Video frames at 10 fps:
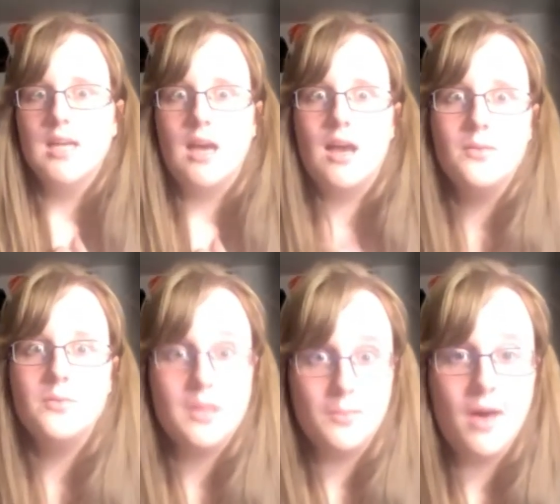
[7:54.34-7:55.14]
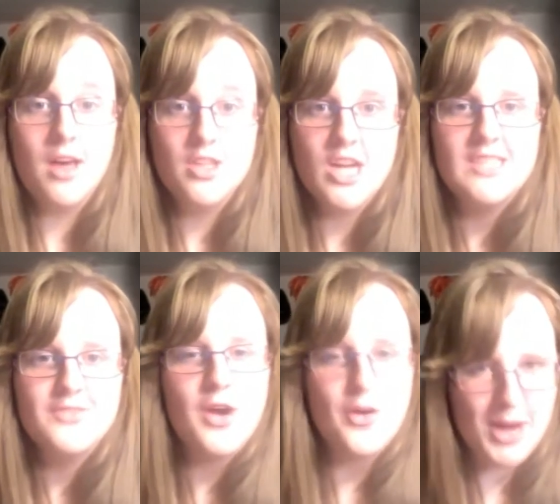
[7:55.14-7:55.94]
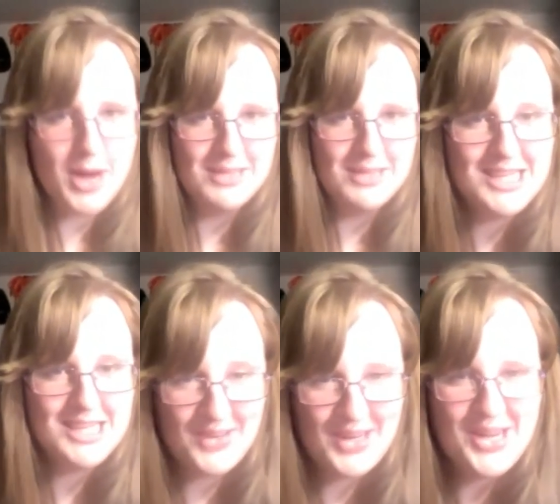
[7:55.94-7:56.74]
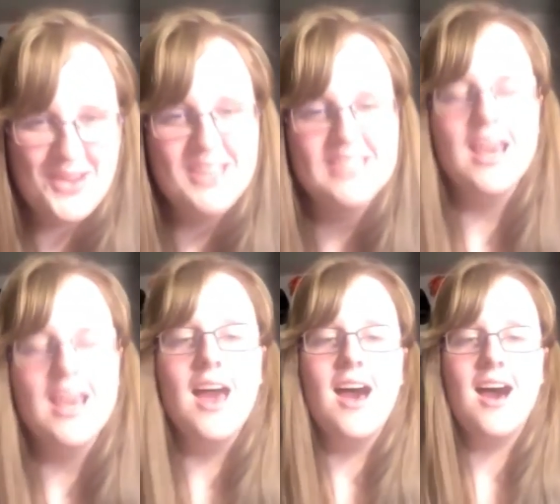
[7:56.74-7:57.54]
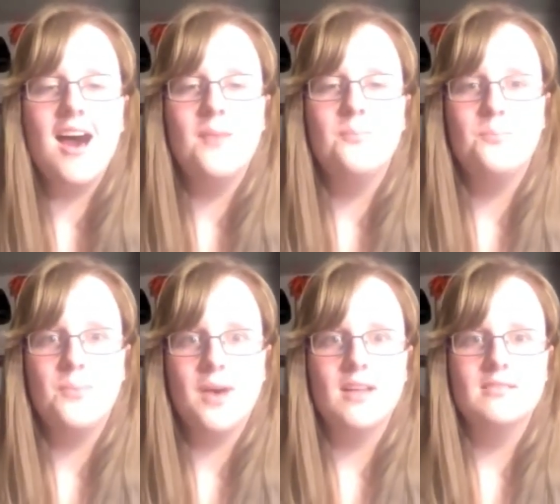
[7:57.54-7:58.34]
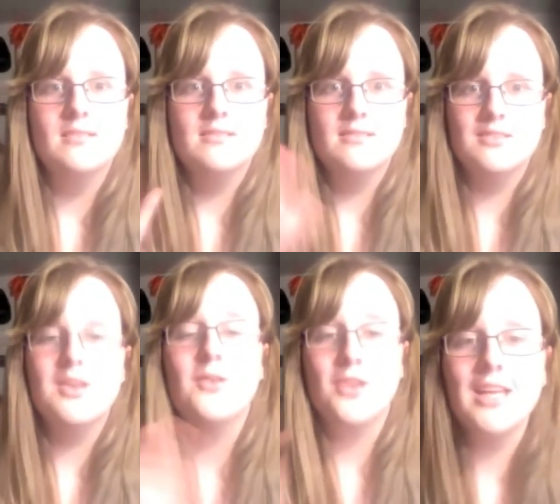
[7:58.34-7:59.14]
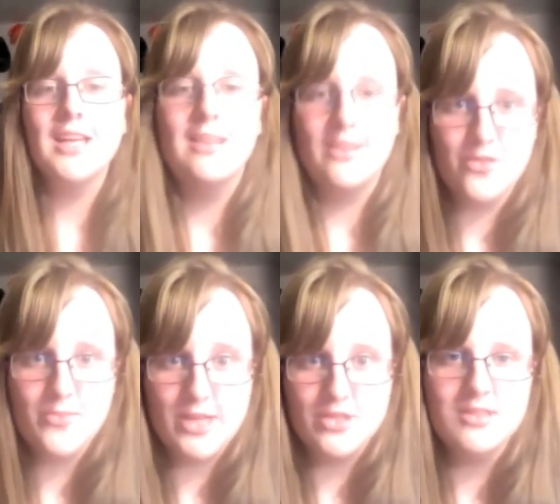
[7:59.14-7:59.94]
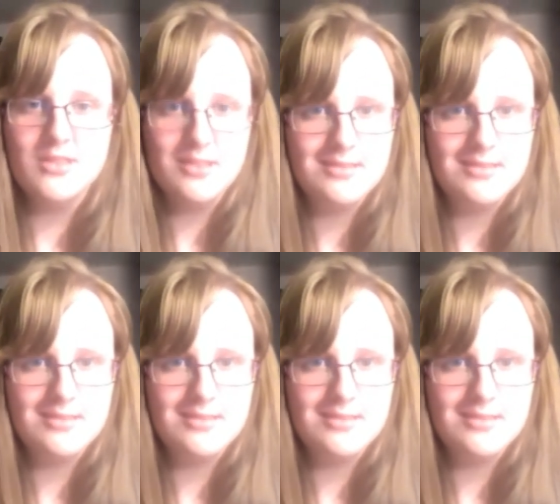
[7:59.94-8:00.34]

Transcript: I really apologize for how rambly this video is, but so you can get all the information, just